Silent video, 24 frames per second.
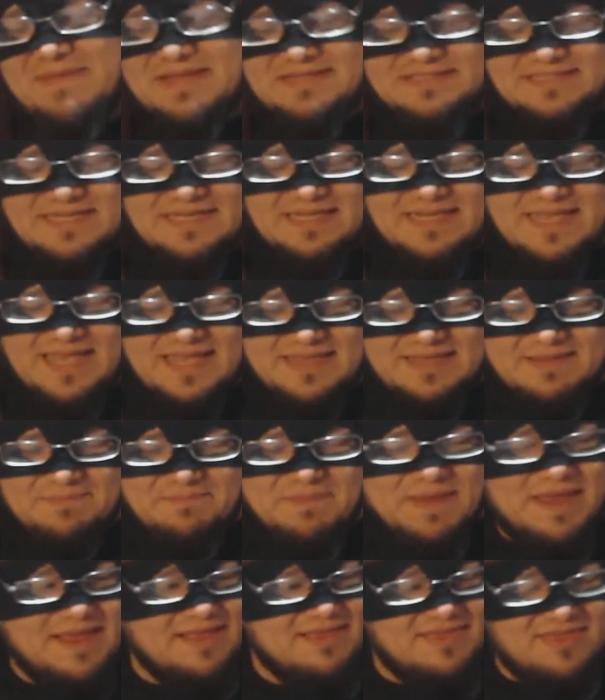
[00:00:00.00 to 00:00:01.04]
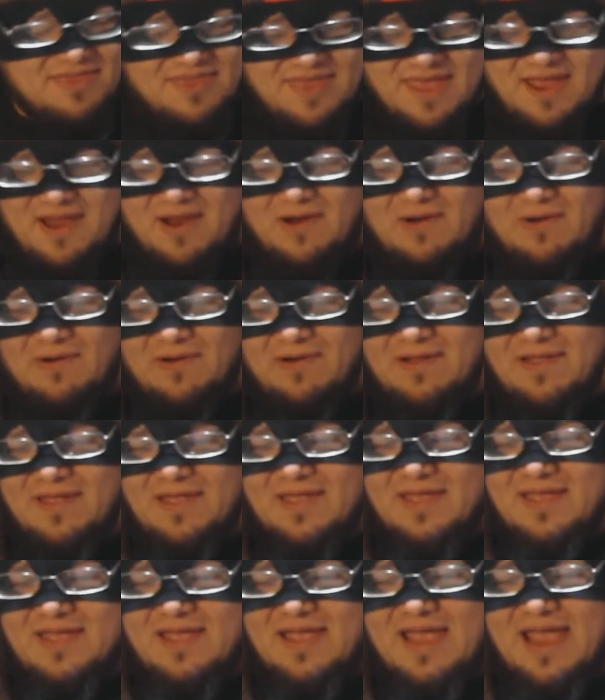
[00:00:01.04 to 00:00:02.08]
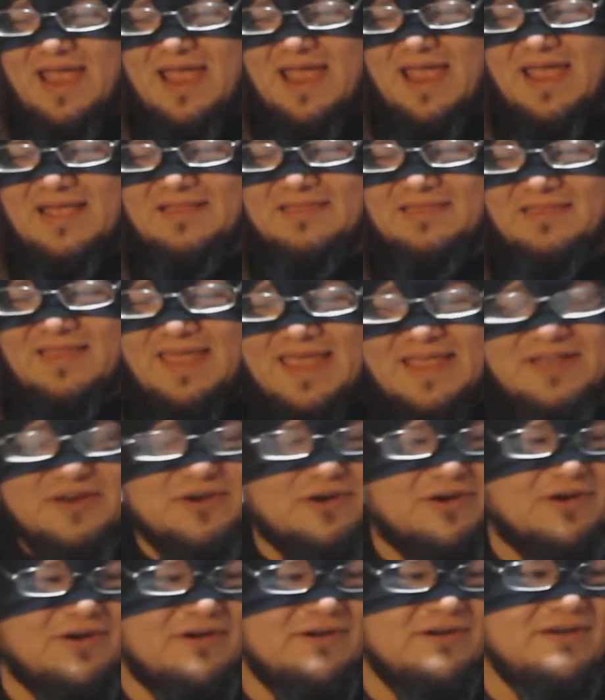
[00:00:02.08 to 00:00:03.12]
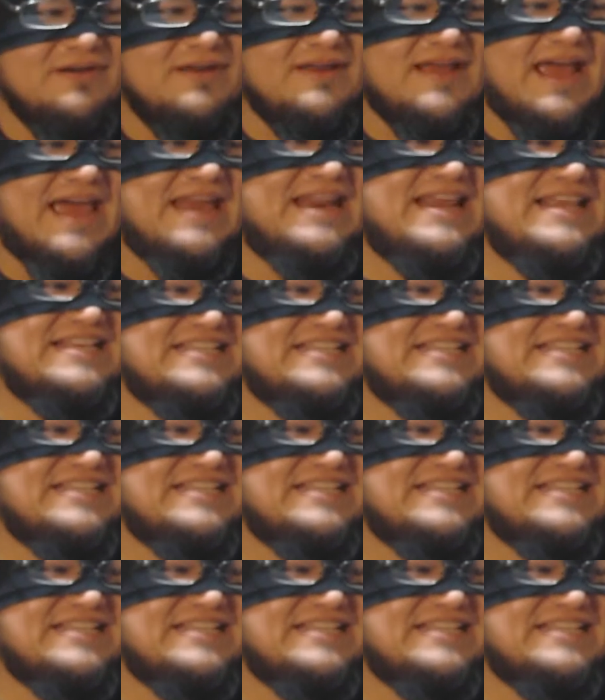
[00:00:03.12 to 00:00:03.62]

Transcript: Miz didn't get the pin there. And later, at